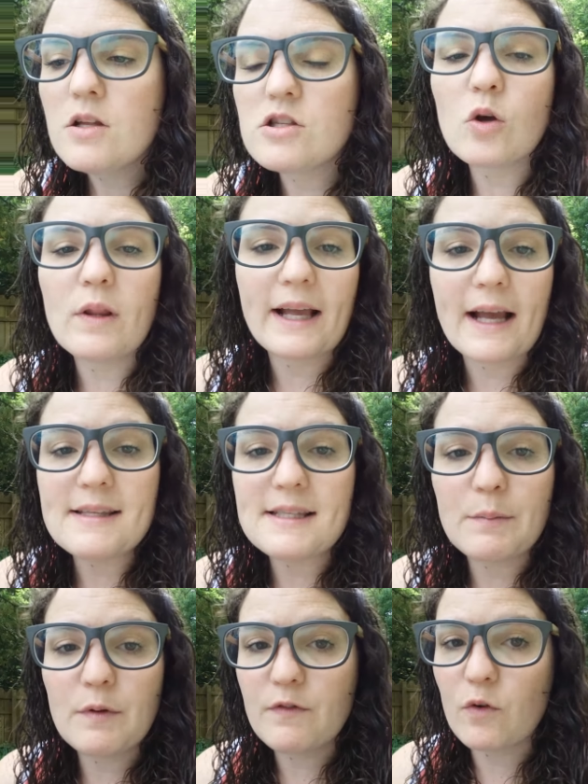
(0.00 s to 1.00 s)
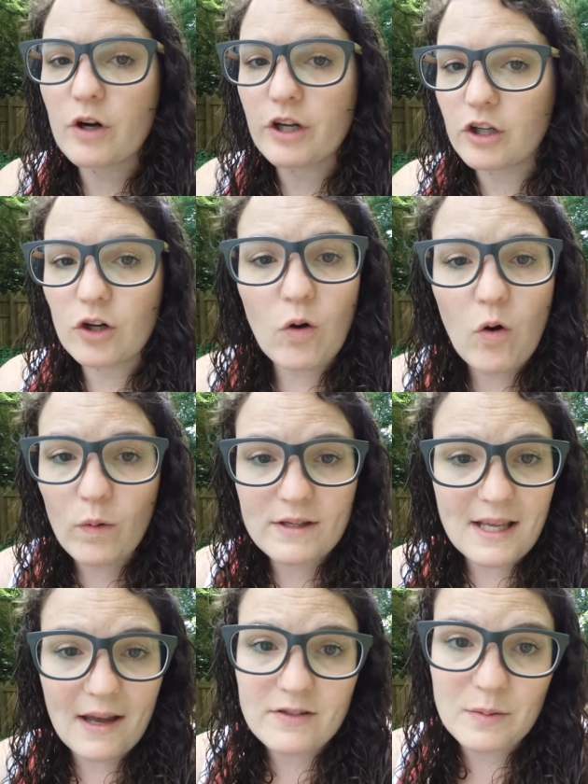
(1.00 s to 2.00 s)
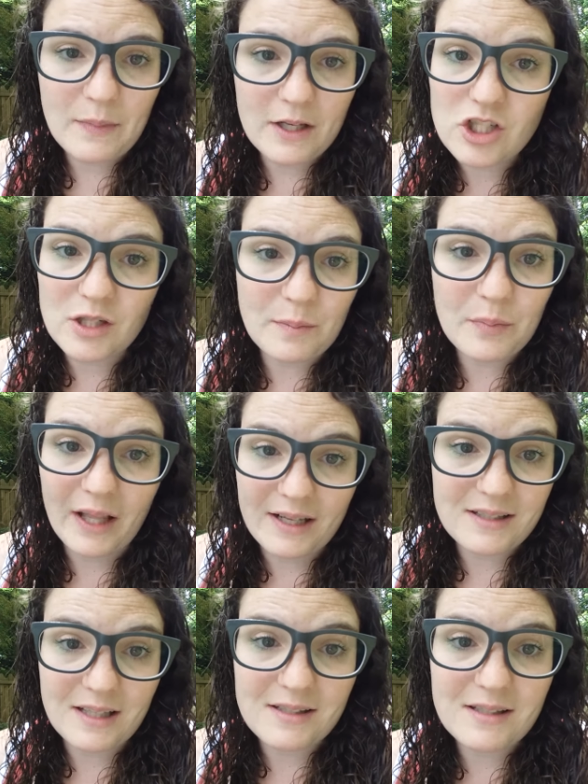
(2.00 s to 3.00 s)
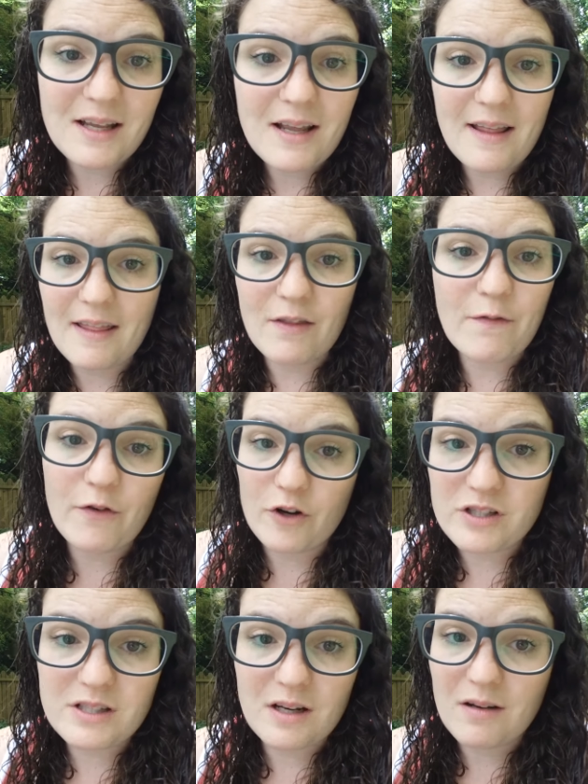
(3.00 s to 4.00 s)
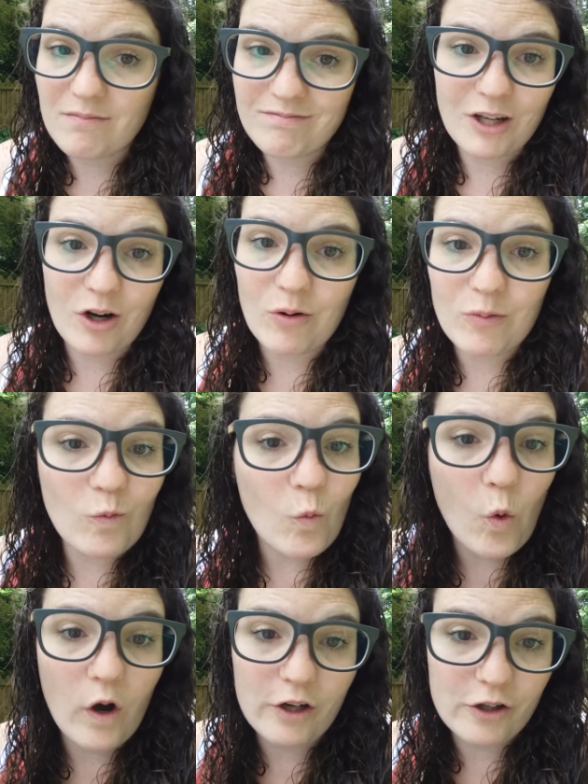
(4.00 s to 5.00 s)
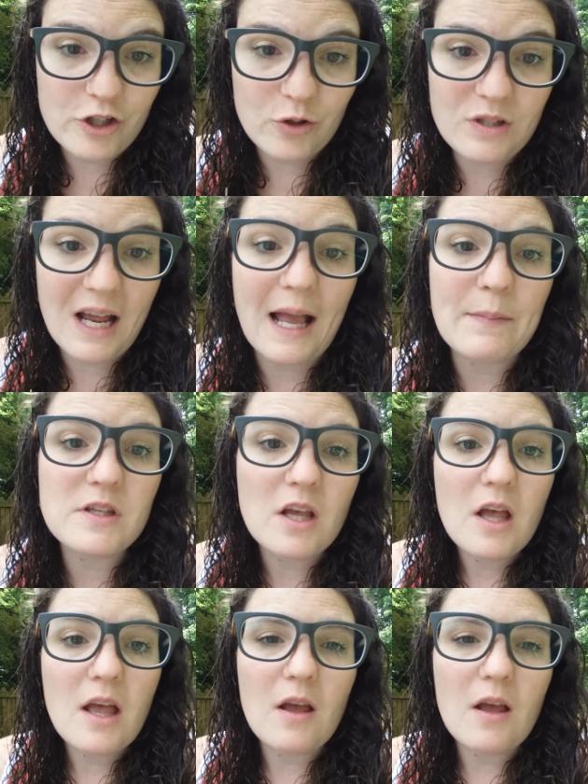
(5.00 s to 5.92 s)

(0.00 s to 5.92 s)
So like I said before, you don't always have to mention Plexus in the first 1 or 2 times.